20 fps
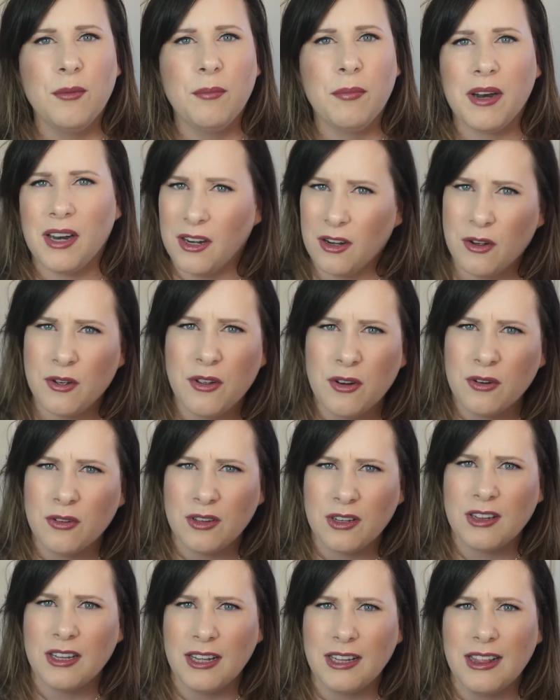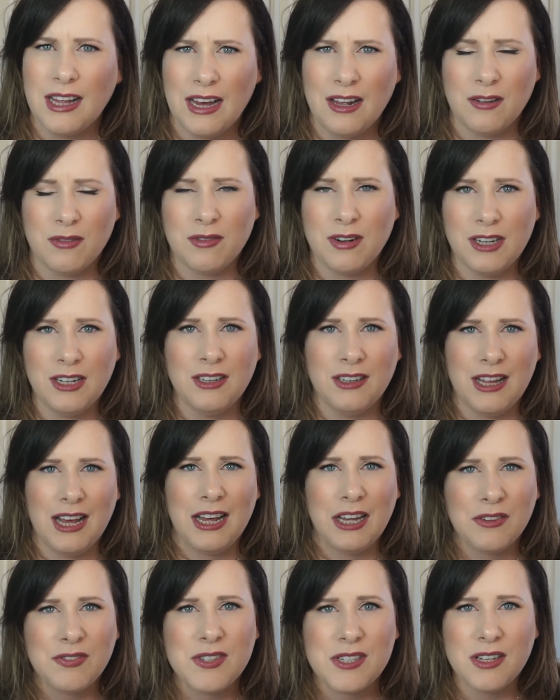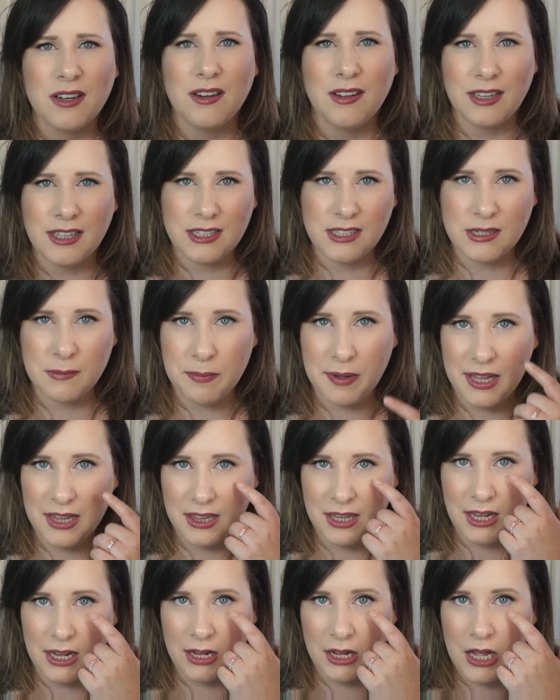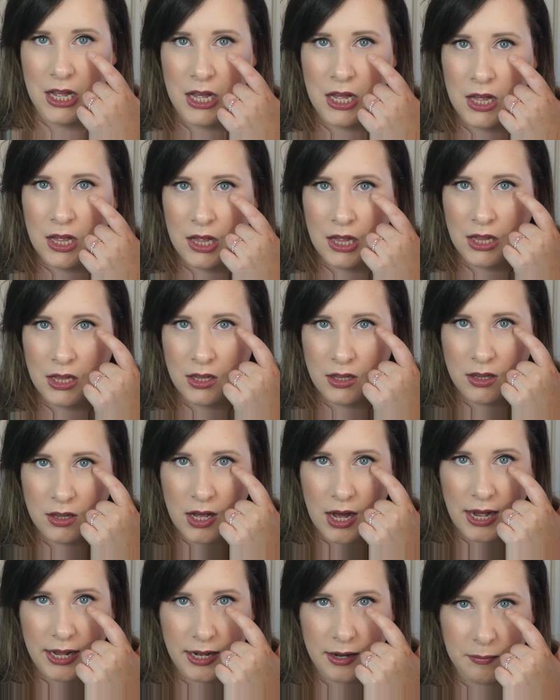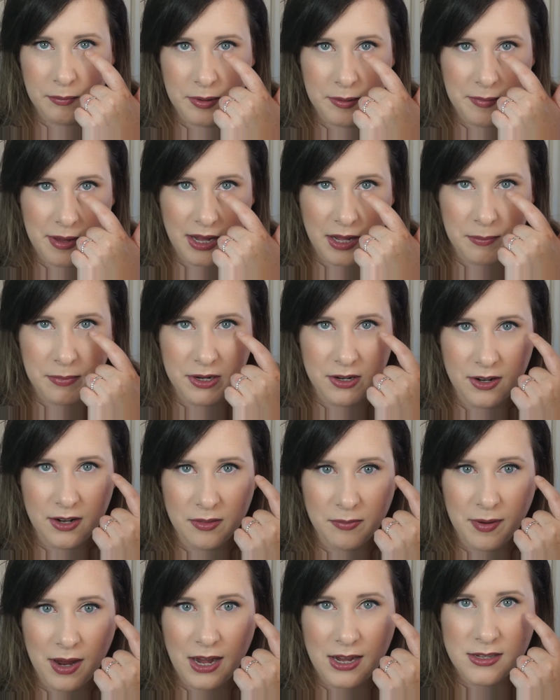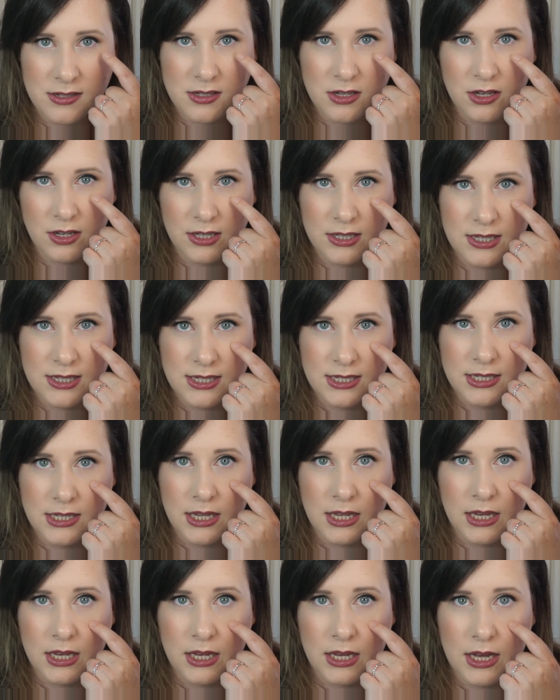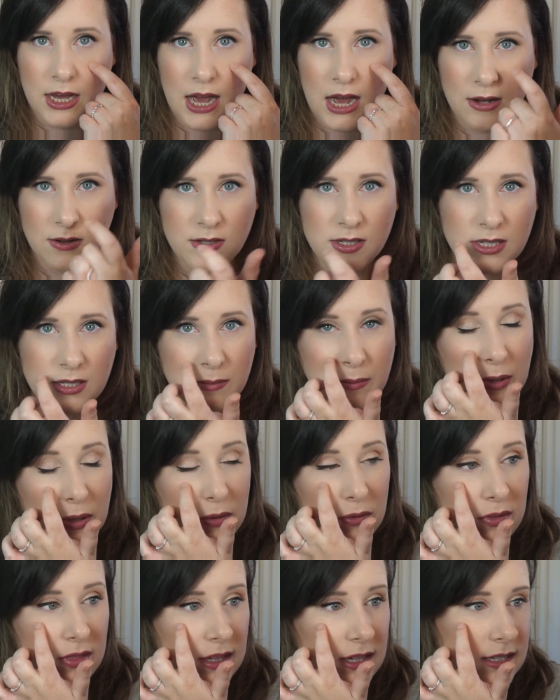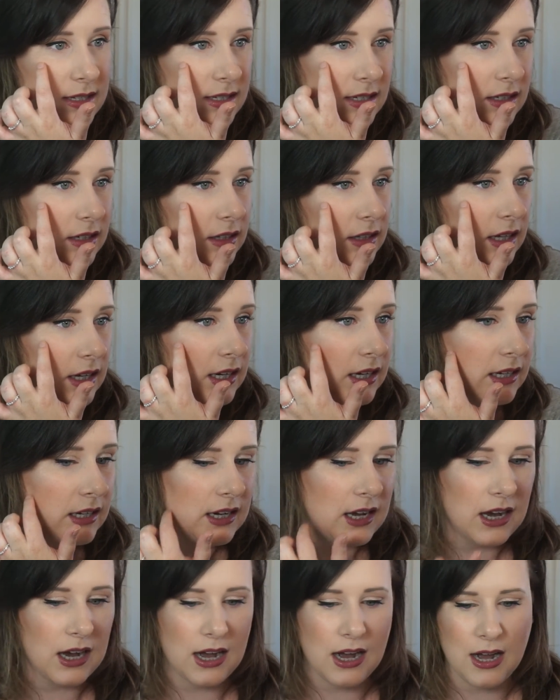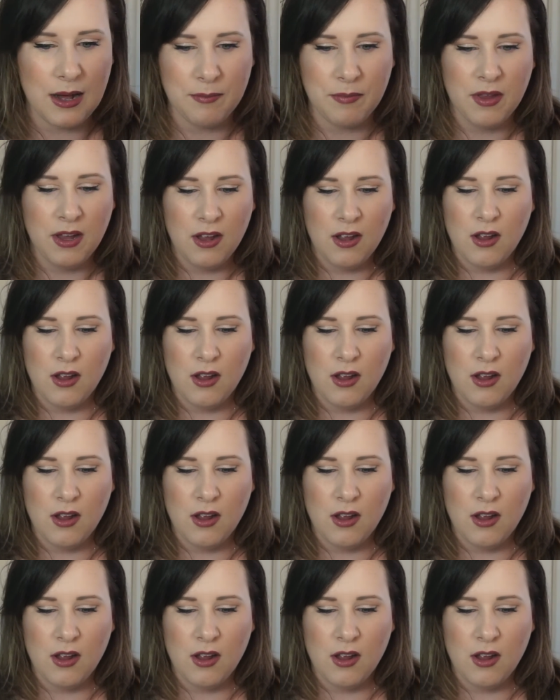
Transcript: But I know you don't look like that in real life. So, but like, I didn't put makeup underneath my eyes so you could see how smooth they still look.